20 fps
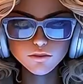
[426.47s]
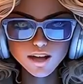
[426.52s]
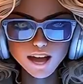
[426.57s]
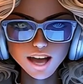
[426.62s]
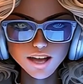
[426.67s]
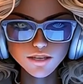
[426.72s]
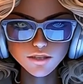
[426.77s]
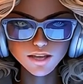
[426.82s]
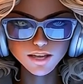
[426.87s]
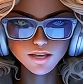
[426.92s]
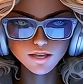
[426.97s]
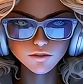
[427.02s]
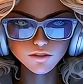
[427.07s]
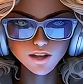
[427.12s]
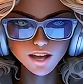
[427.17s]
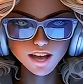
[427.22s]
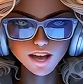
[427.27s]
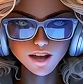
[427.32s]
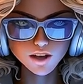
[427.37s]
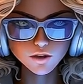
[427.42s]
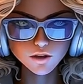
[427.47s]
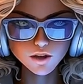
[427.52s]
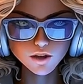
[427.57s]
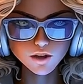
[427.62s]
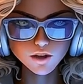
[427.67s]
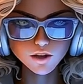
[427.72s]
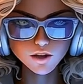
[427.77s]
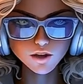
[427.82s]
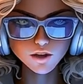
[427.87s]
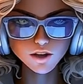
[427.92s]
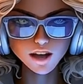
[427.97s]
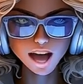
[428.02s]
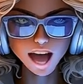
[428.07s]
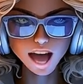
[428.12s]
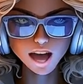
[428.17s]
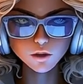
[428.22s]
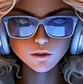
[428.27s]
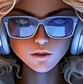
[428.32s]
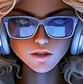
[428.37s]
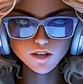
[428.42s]
Eye tracking. Our
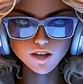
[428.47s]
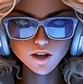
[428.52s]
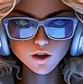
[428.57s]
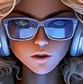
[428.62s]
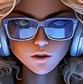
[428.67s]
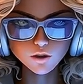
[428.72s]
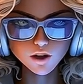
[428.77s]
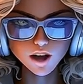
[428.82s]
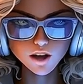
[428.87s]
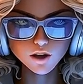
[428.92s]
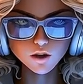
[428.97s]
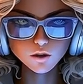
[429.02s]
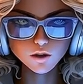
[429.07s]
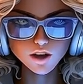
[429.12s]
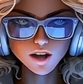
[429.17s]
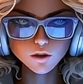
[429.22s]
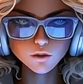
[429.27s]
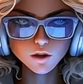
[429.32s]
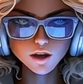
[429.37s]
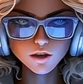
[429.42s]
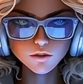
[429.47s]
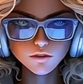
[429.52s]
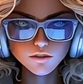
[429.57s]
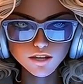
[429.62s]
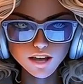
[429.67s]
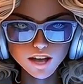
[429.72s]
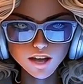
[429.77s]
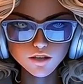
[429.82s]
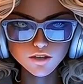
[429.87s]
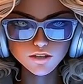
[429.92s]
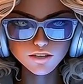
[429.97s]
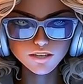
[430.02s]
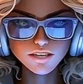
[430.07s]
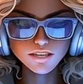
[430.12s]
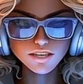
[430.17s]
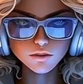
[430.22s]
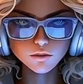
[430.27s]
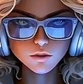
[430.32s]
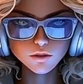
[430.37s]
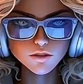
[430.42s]
eyes automatically follow what
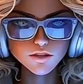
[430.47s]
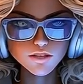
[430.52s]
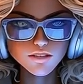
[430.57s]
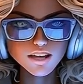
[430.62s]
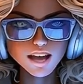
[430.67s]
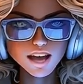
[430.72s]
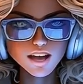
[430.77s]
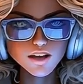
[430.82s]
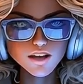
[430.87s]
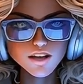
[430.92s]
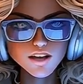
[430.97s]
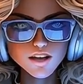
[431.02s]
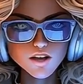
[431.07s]
interests us.